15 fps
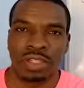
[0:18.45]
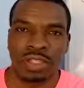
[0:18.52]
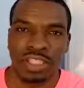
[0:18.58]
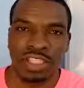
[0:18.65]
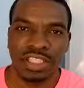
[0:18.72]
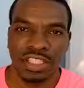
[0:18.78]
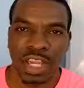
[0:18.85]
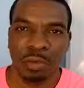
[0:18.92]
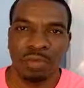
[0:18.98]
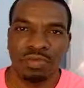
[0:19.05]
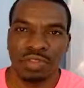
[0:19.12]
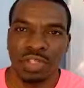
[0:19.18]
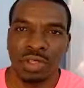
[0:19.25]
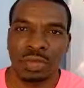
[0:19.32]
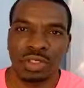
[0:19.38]
This type of
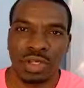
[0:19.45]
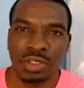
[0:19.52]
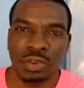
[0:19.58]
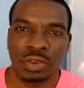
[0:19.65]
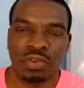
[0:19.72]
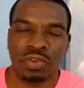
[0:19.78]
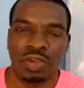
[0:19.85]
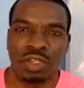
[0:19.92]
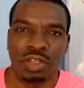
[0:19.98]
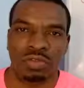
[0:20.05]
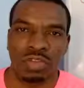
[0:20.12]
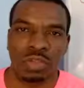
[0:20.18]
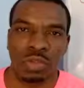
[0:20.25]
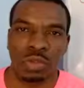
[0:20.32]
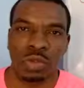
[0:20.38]
video is also for
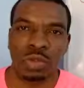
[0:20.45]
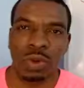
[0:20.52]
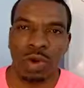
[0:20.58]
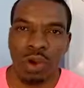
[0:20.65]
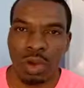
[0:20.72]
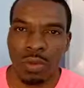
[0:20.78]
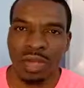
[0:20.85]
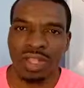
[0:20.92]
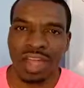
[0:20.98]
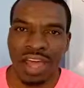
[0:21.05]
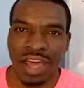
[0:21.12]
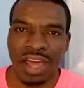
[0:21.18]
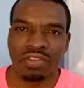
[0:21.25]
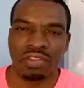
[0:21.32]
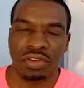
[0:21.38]
individuals who already
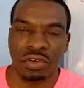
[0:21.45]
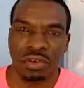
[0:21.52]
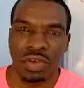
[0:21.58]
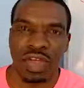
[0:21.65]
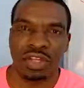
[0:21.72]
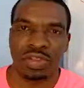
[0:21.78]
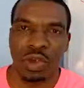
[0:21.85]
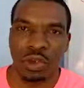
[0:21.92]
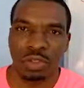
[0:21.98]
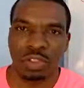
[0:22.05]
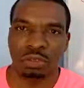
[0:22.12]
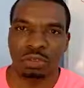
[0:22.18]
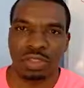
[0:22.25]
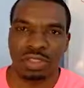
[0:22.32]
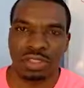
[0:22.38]
have an online
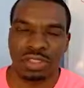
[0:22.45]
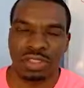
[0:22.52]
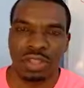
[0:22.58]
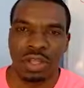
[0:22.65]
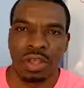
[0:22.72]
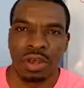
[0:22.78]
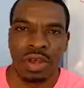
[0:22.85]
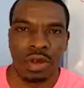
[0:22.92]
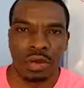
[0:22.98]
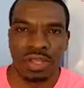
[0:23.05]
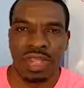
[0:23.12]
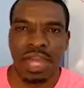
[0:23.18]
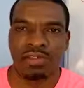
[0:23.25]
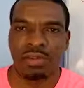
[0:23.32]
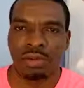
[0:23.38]
coaching business, already
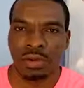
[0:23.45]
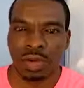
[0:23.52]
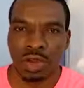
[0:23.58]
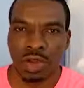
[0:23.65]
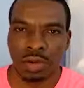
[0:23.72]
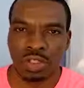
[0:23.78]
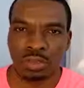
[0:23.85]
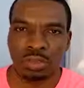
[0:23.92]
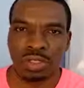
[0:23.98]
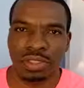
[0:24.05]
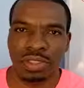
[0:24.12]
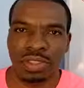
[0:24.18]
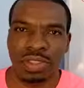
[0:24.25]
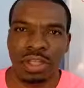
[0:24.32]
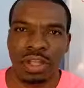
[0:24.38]
have a coaching business,